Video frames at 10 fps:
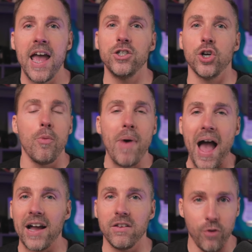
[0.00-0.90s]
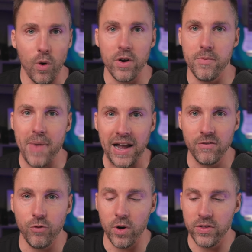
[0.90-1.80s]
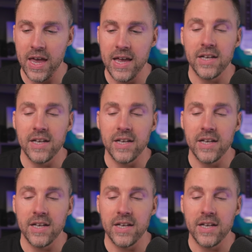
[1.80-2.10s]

And you'll go back and forth and back and forth.